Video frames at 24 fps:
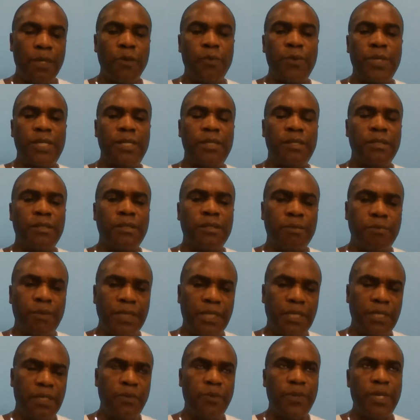Well, to
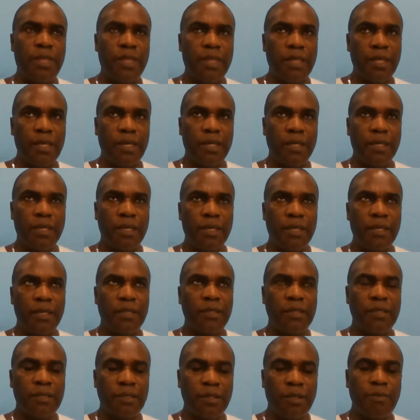begin with,
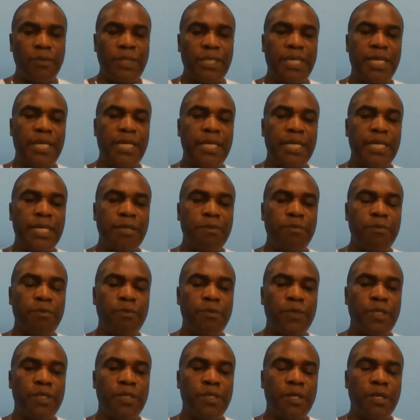
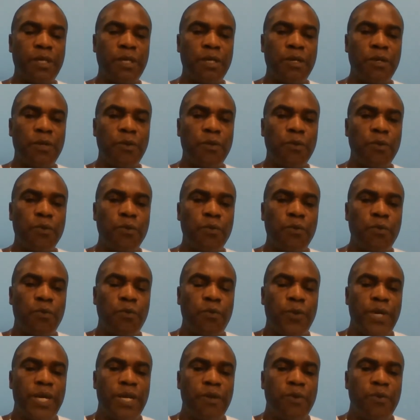sometimes
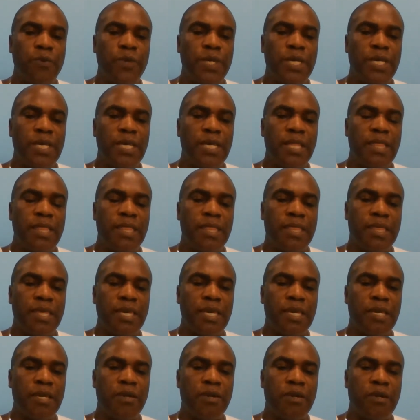when we
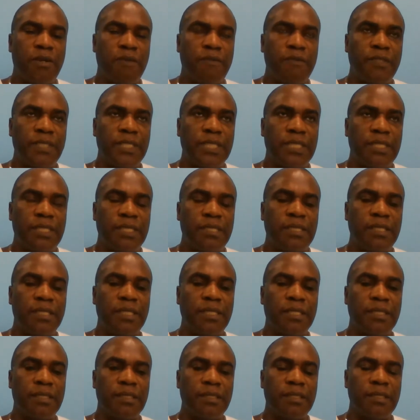think of these
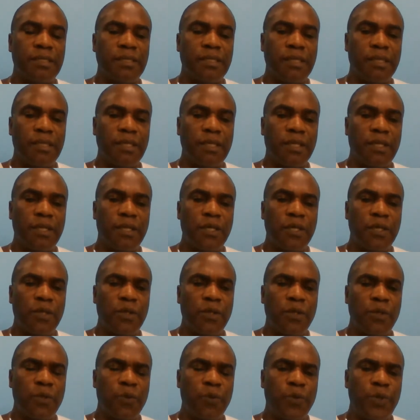things,
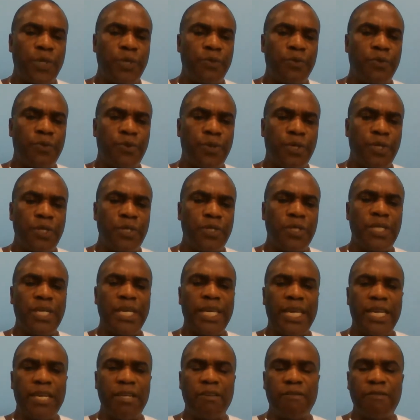we run to the
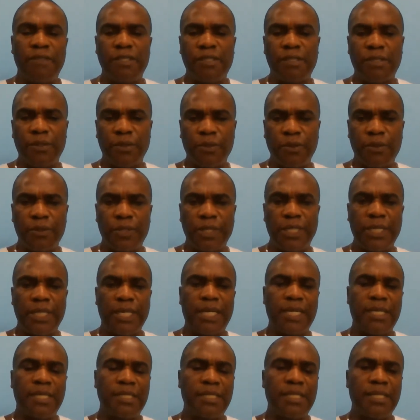end of the story
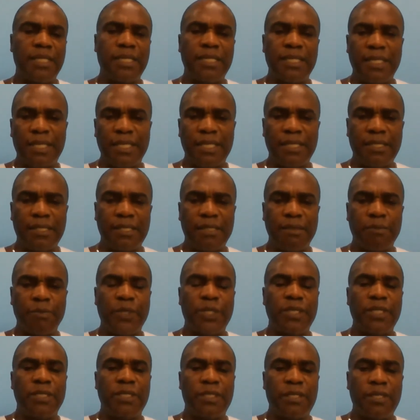and we said, yes,
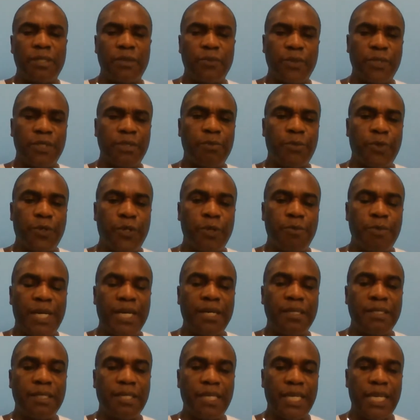and was brought back
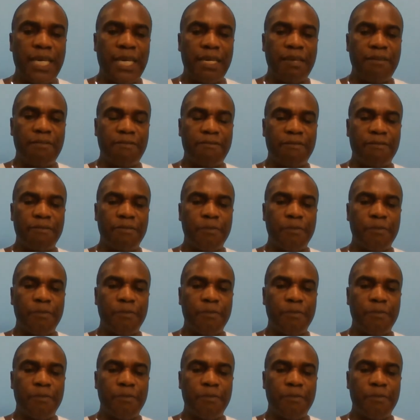to life.